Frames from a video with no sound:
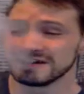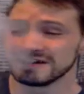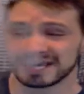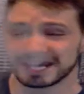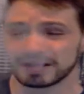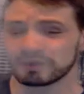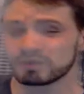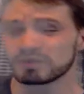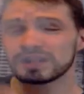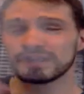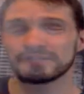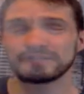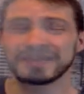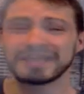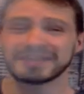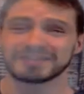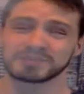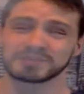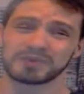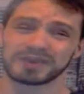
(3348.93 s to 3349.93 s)
Anywhere I'm
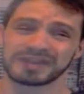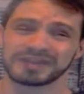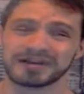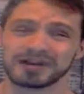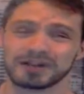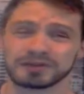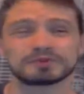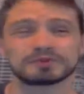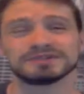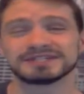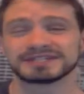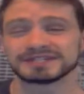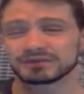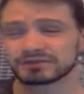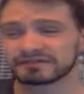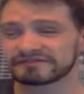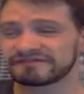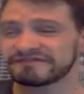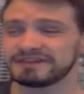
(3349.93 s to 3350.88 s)
paying a $20 resort